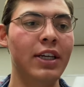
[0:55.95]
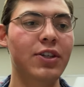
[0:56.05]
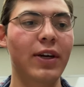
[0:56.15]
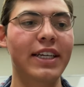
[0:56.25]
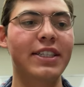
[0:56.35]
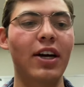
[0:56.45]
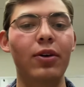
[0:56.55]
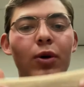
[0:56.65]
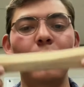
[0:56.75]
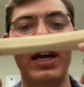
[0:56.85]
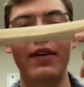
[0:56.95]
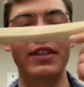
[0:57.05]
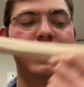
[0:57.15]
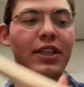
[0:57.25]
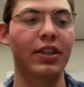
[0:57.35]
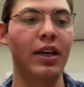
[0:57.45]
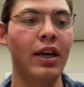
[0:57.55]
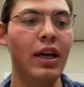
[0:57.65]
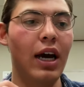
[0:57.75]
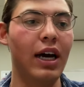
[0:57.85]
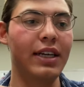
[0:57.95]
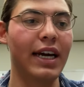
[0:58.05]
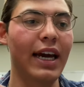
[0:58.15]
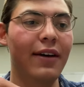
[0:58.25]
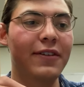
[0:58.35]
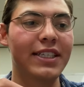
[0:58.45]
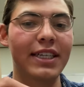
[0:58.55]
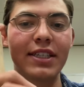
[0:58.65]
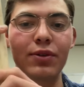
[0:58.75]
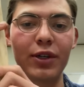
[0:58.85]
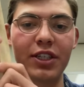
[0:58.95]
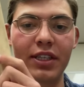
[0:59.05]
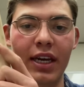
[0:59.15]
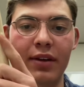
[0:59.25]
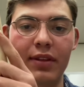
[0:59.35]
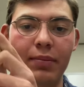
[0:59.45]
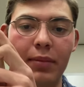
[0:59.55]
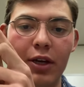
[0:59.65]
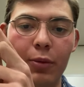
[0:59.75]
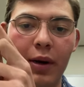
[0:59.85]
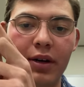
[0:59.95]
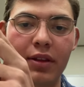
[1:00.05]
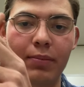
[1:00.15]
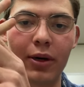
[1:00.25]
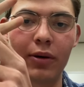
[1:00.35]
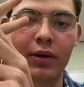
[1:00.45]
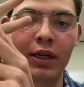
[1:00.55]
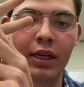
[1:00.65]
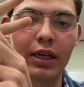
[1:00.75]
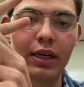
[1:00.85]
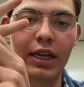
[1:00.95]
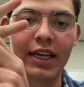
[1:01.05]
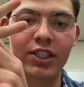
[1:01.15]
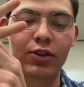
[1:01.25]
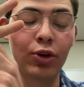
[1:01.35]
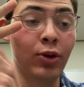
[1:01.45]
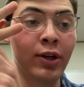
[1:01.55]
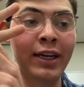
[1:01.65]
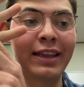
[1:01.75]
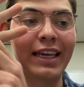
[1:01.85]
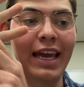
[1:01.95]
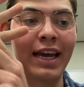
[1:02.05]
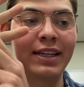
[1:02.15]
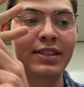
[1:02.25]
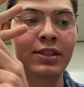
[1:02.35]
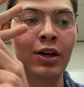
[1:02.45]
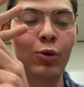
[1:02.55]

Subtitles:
So to get started, what we have is your diaphysis, which is kind of the middle part of the bone, excluding the ends,